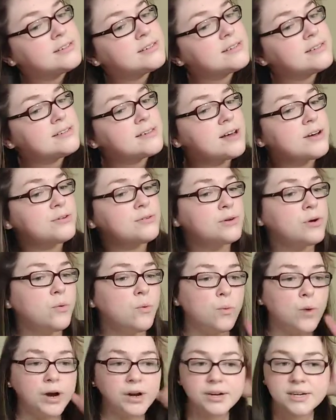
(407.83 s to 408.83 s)
So
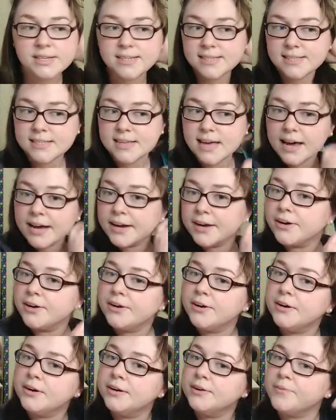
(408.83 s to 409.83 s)
no worries
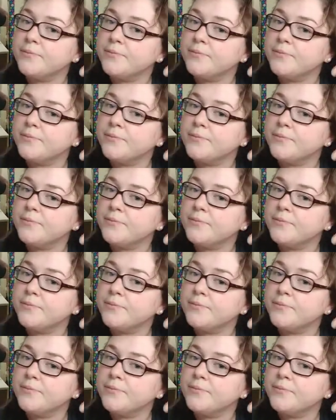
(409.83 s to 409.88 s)
there.